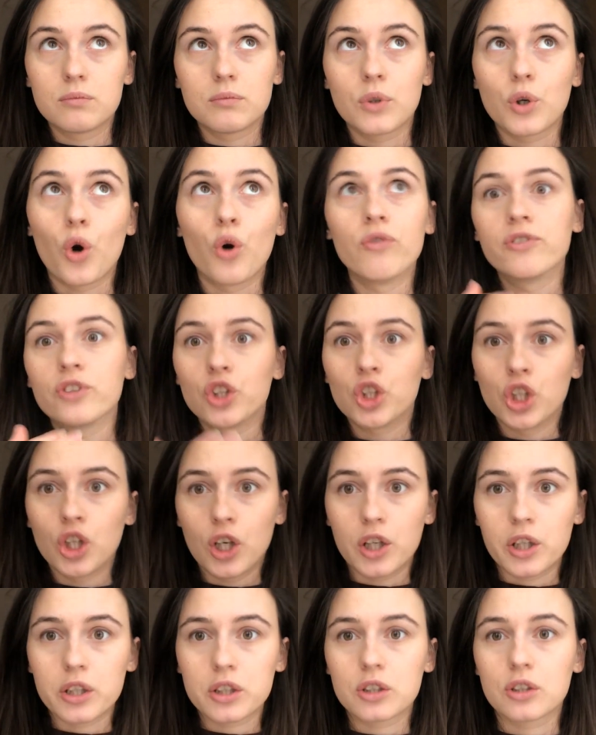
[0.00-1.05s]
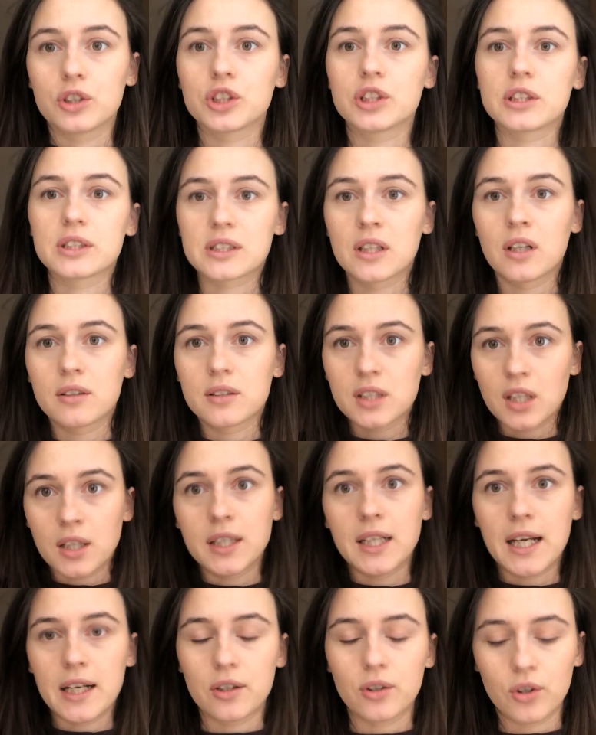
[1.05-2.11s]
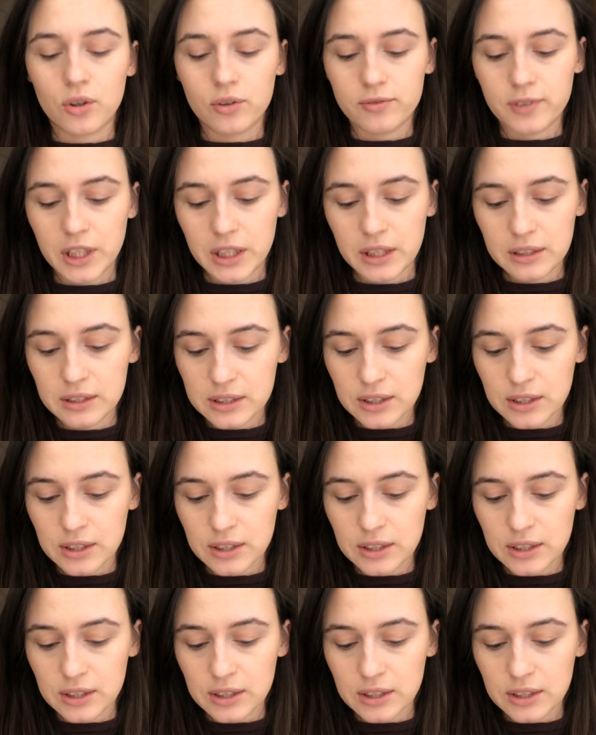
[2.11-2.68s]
overlooked or just not done at all, right?